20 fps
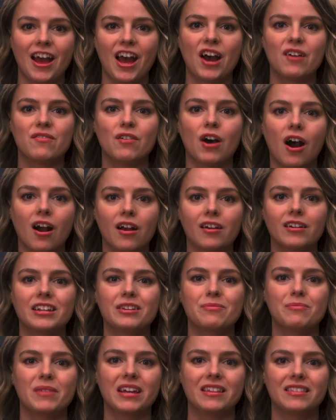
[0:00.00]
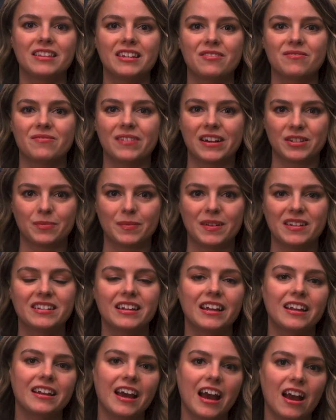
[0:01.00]
have already made the investment
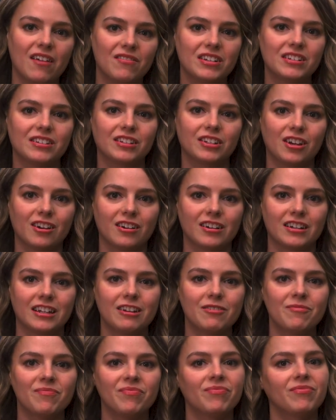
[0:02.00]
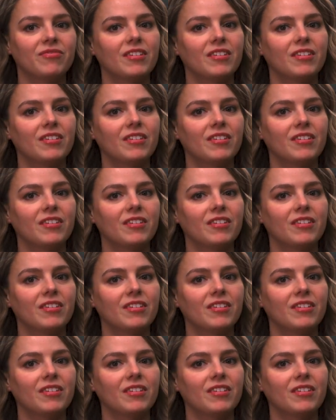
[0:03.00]
in heavy security